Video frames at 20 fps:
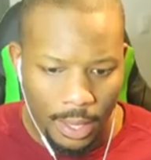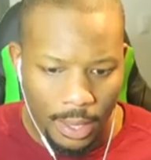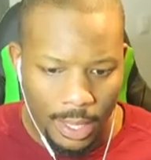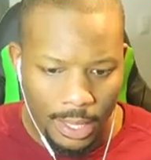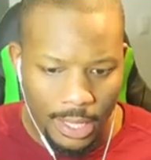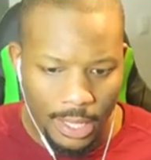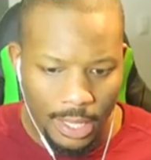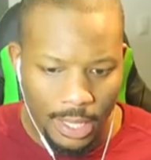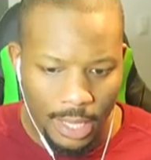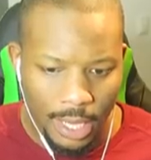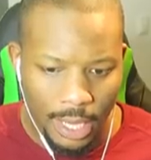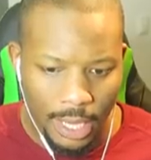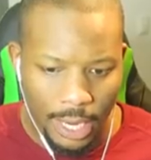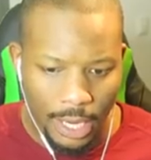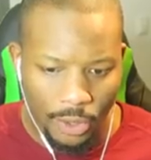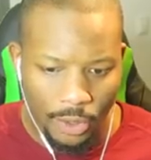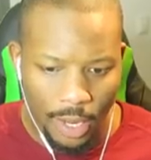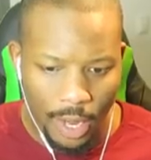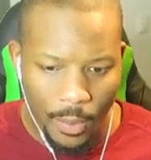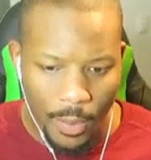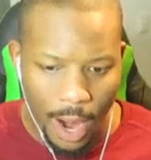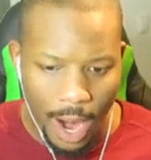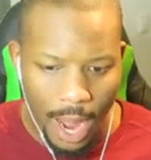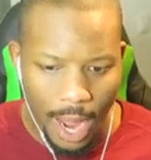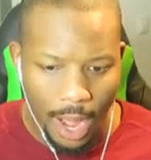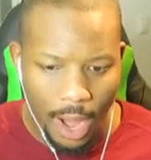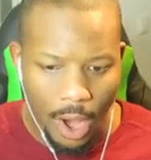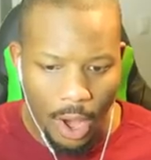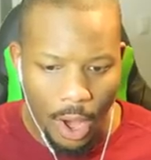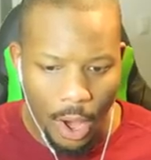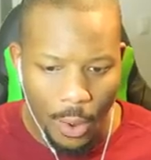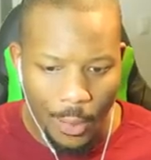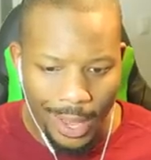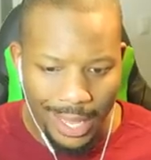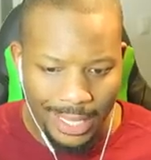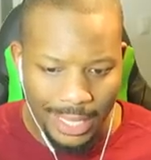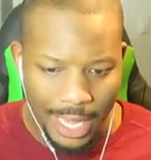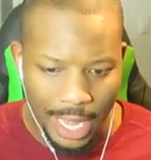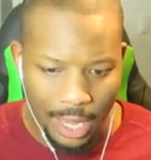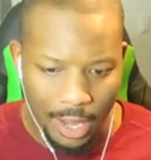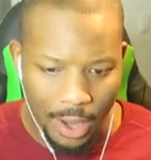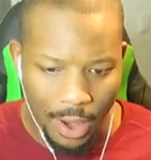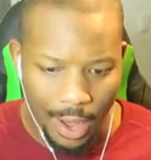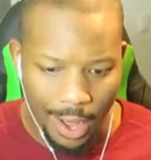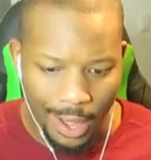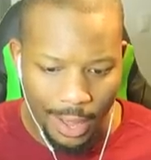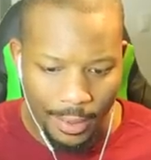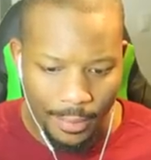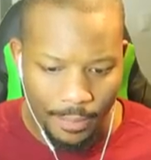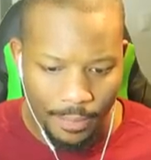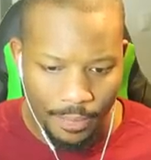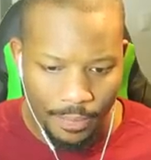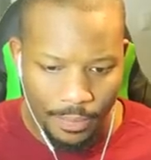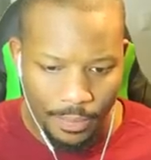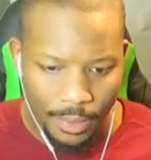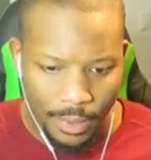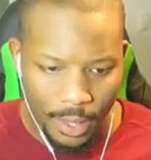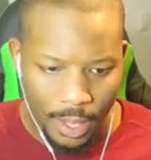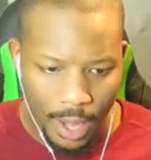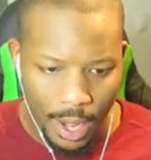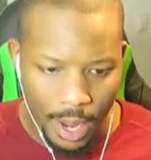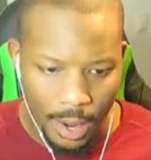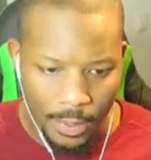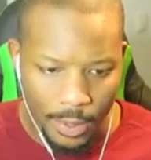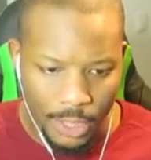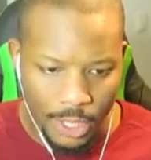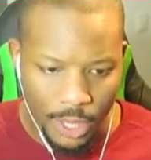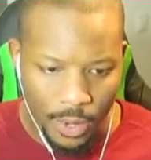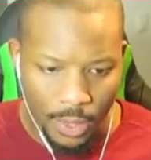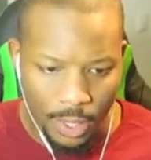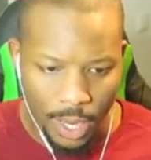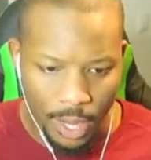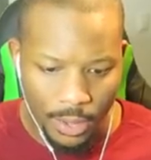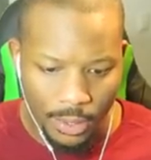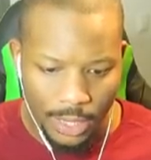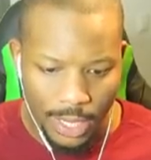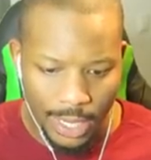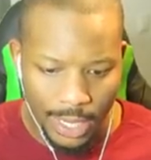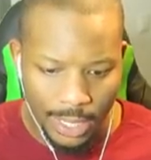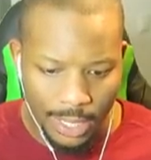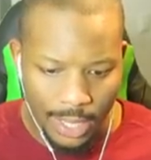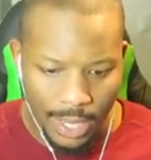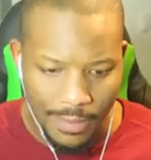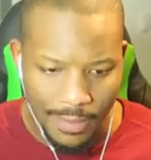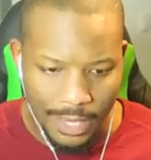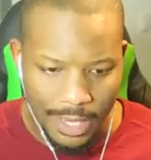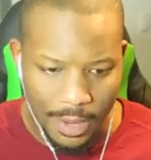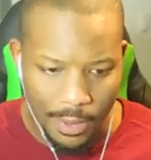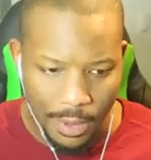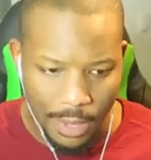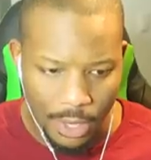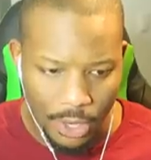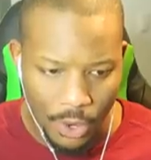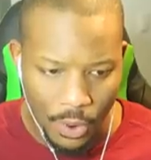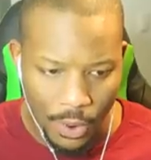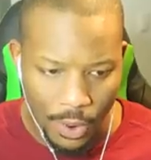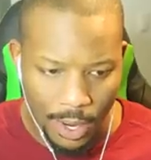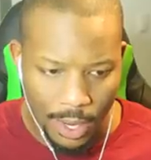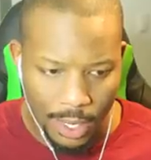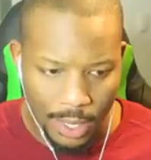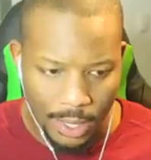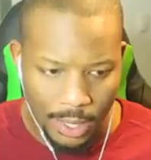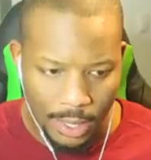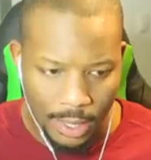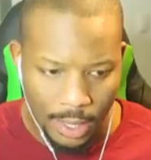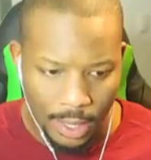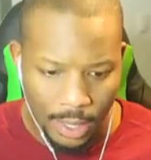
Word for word: This is literally where I always get caught. All right, we're so close. He doesn't even see where the door is.